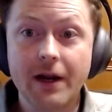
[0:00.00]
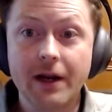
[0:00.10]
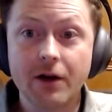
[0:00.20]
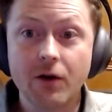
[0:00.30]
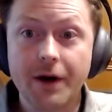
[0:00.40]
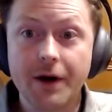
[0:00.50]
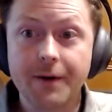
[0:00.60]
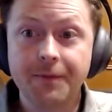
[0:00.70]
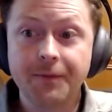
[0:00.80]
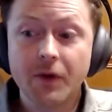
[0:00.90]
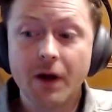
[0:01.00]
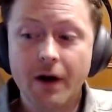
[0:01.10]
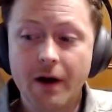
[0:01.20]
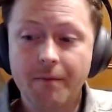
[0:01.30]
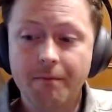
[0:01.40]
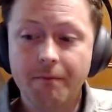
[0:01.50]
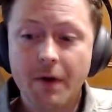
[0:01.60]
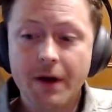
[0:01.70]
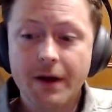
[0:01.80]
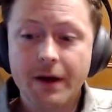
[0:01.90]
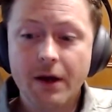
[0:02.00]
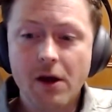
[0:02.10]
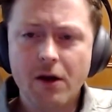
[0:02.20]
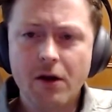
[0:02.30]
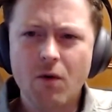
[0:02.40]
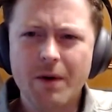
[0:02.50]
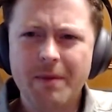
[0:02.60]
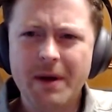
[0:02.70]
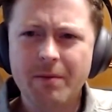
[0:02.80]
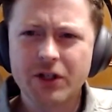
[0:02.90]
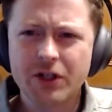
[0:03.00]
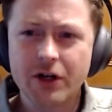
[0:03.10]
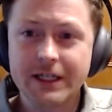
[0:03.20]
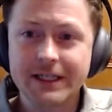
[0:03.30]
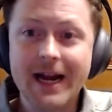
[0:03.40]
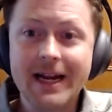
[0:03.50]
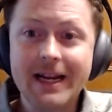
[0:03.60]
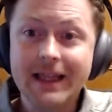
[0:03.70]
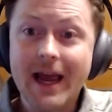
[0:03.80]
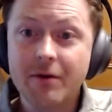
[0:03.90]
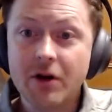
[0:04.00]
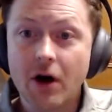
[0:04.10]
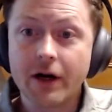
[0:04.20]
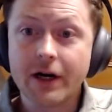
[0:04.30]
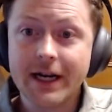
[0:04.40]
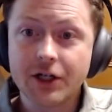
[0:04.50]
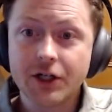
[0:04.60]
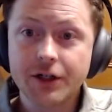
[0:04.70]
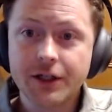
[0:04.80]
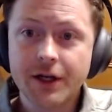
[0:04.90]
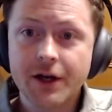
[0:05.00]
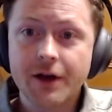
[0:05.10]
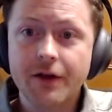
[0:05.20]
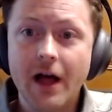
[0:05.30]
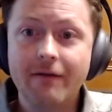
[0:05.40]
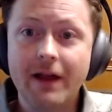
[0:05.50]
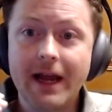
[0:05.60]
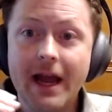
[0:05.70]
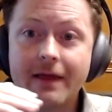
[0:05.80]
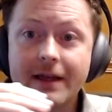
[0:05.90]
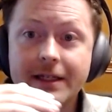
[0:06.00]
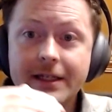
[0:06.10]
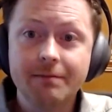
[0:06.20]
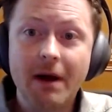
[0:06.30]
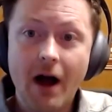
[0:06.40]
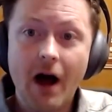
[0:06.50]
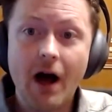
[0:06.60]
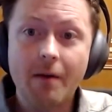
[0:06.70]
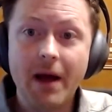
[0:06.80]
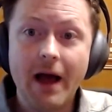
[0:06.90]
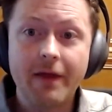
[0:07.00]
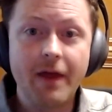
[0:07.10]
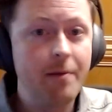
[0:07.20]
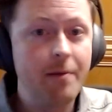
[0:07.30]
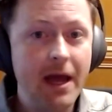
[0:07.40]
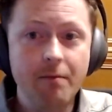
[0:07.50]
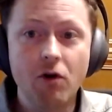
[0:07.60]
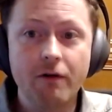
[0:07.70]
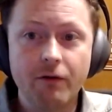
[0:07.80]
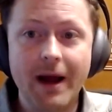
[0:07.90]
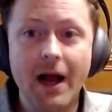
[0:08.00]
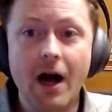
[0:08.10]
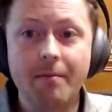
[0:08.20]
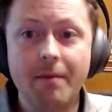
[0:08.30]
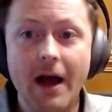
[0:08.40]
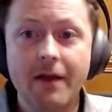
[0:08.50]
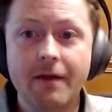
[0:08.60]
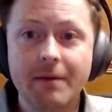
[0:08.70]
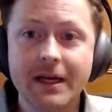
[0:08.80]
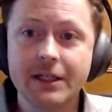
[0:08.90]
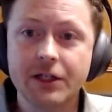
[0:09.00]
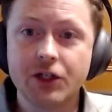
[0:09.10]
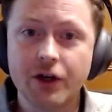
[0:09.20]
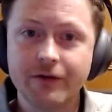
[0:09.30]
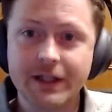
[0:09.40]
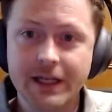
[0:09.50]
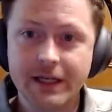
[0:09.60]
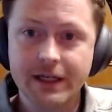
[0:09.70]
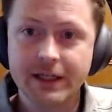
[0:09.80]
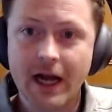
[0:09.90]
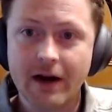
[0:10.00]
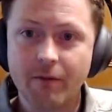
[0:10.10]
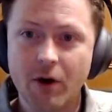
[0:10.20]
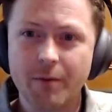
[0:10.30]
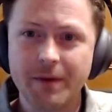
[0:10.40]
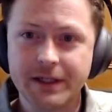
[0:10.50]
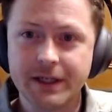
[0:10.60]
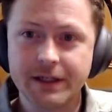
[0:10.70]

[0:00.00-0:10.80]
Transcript: where, when people start designing Lambda architectures, they'll have like, hey, this is my hot path. I pay more for my hot path because it serves these kind of purposes.